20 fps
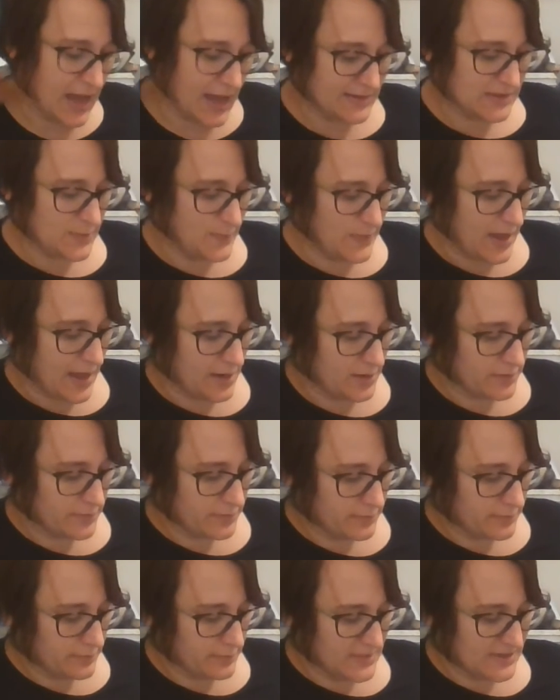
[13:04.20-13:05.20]
got into bed.
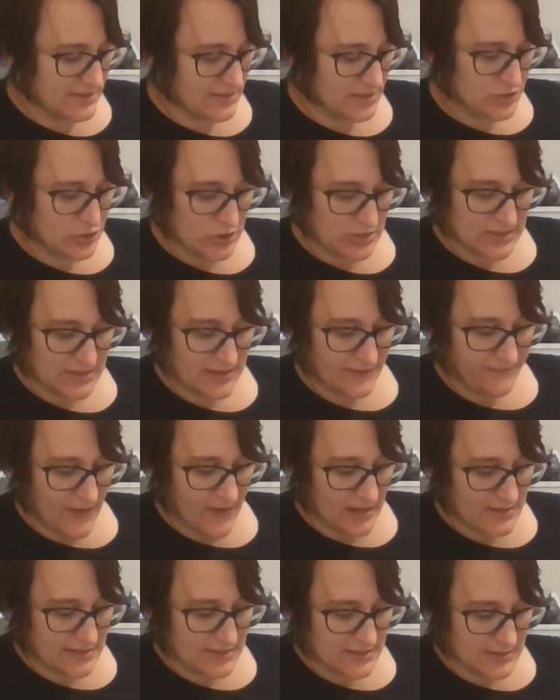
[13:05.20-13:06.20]
Mrs. Dursley
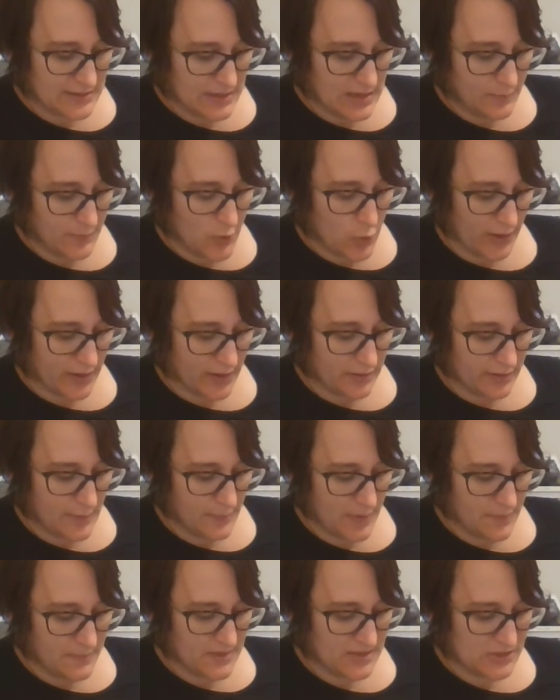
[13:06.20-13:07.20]
fell asleep
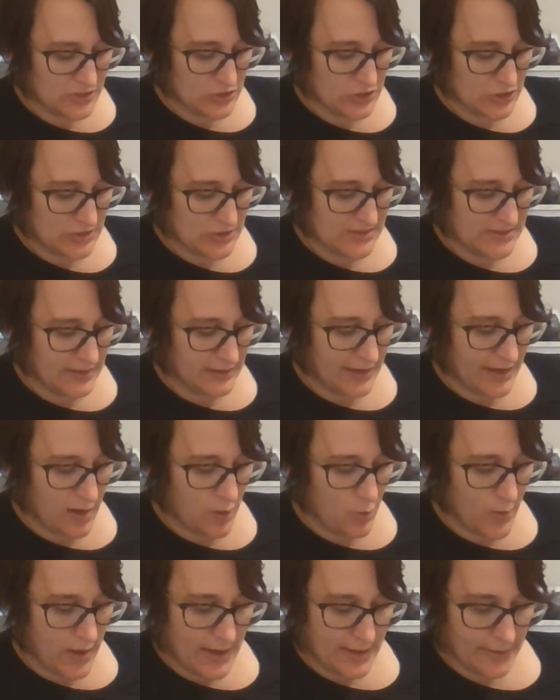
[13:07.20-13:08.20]
quickly, but Mr. Dursley lay
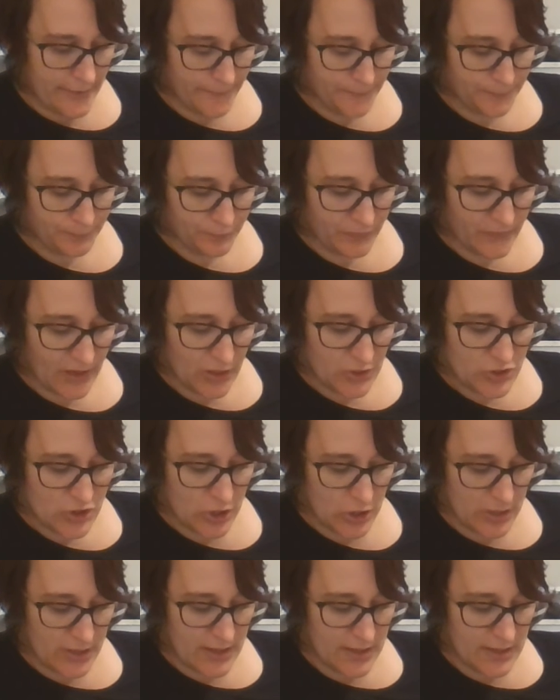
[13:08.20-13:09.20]
awake.
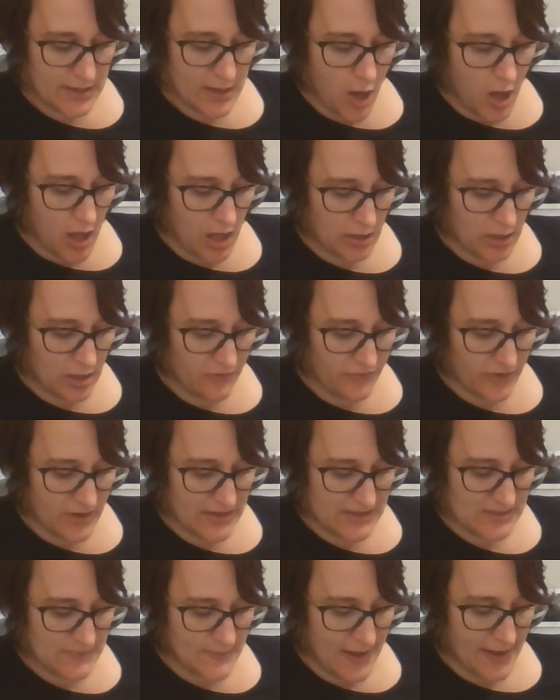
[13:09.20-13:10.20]
Turning it all over
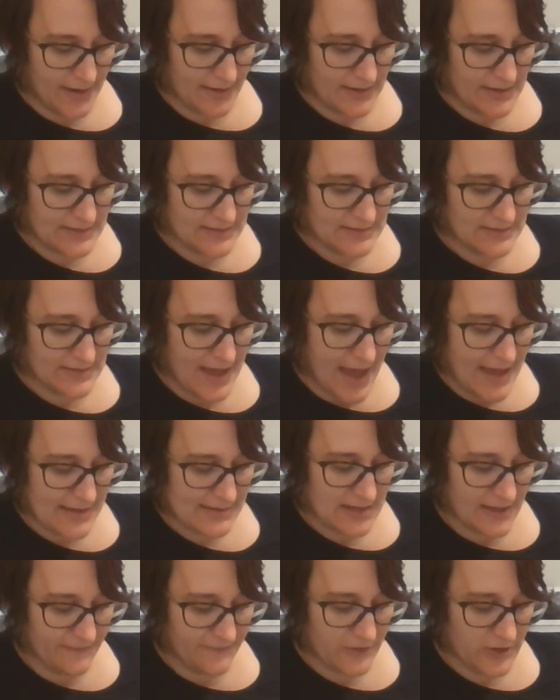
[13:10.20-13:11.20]
in his mind, his
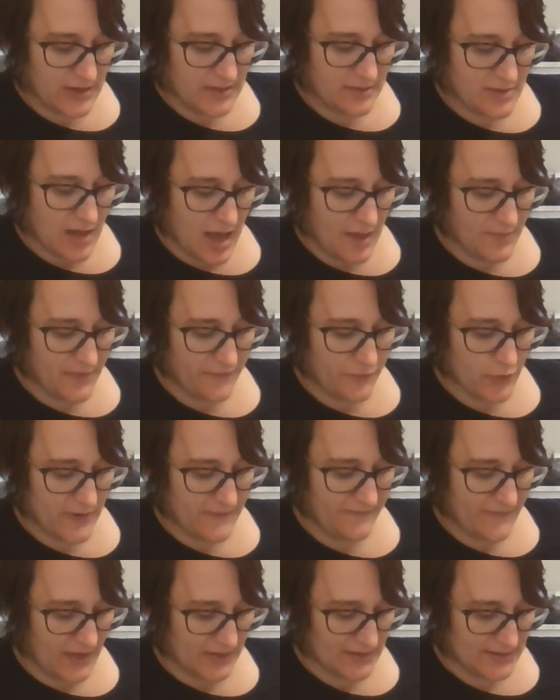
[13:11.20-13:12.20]
last comforting thought before
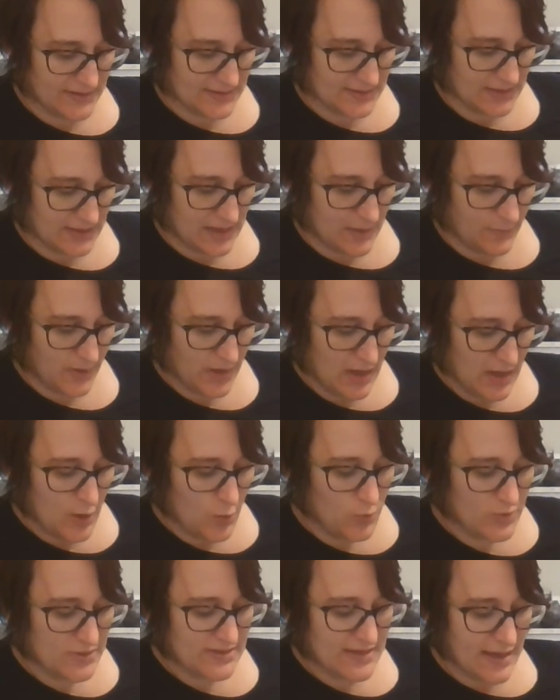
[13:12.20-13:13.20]
he fell asleep
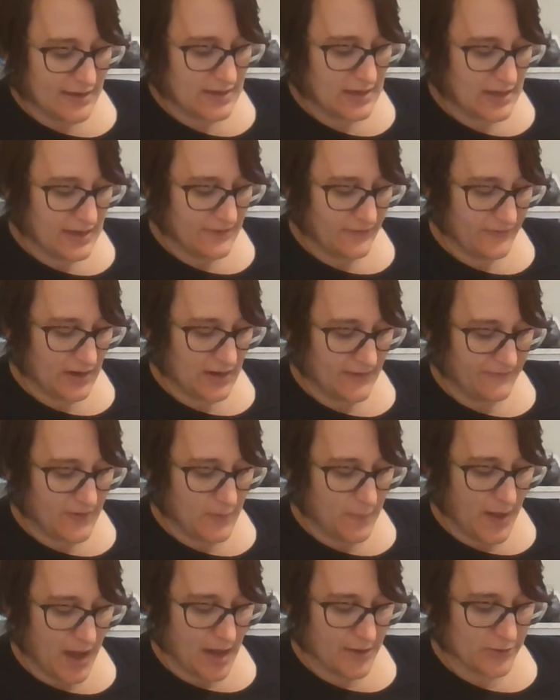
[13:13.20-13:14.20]
was that even if
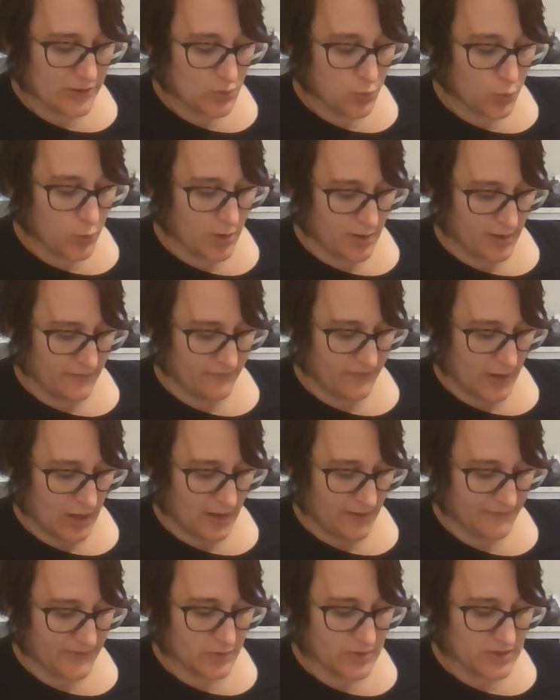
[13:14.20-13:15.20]
the Potters were
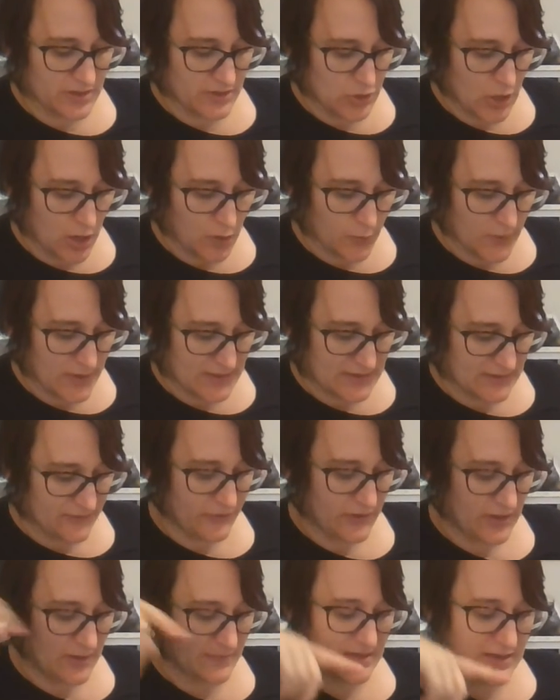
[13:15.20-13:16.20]
involved, there was no
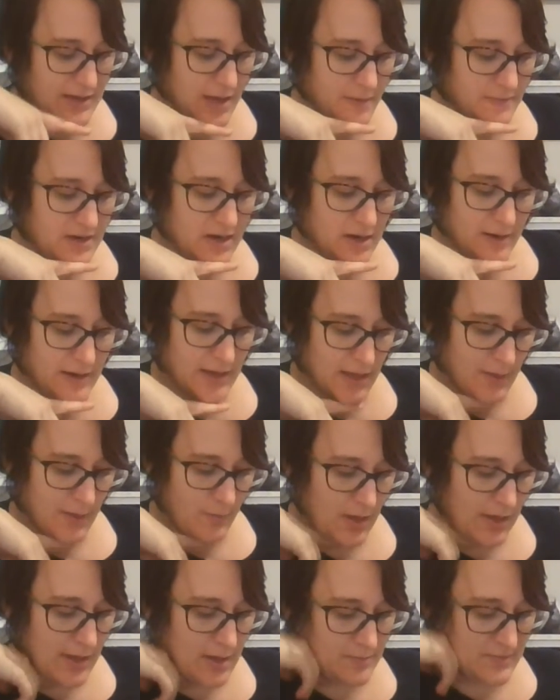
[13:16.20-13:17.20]
reason for them to come near
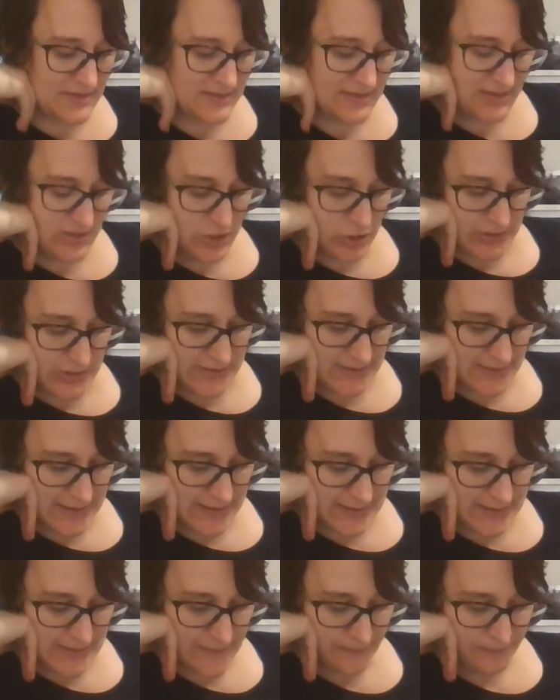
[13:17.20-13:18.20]
him and Mrs.
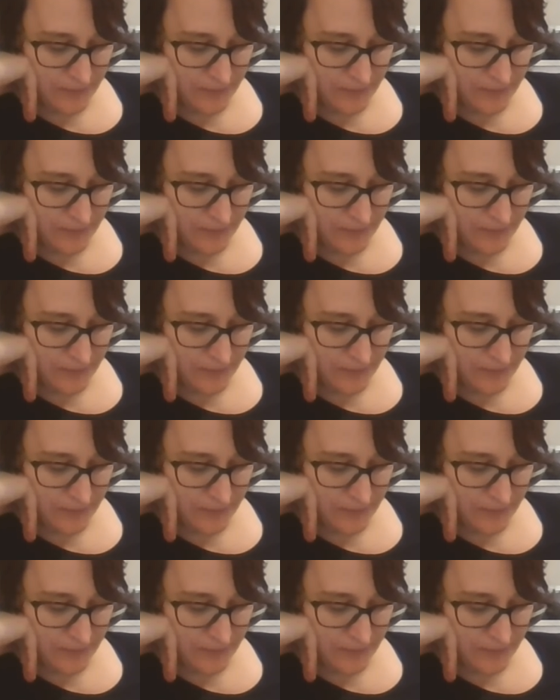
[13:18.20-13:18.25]
Dursley.